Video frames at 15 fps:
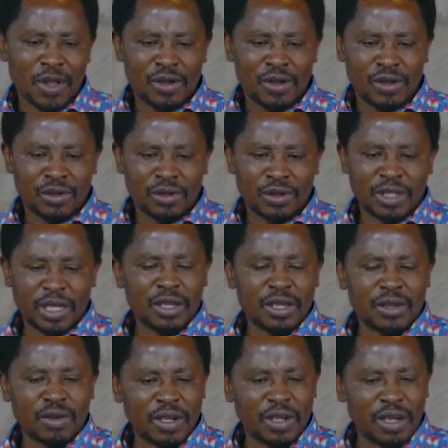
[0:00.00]
So thank you
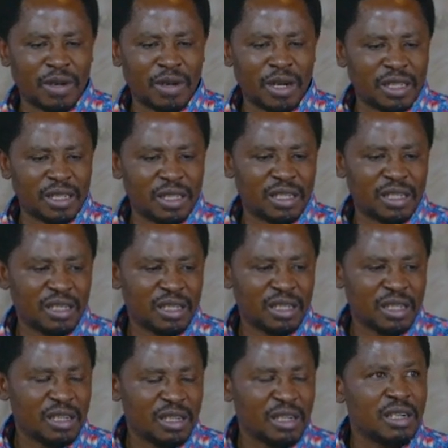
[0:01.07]
very much.
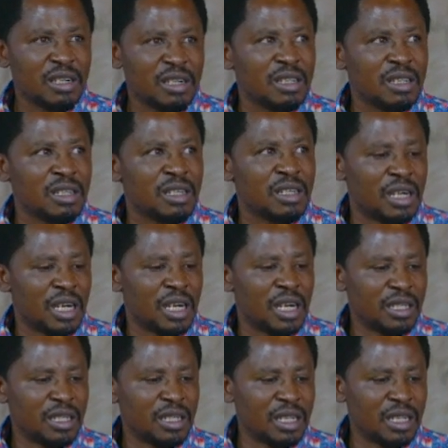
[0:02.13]
And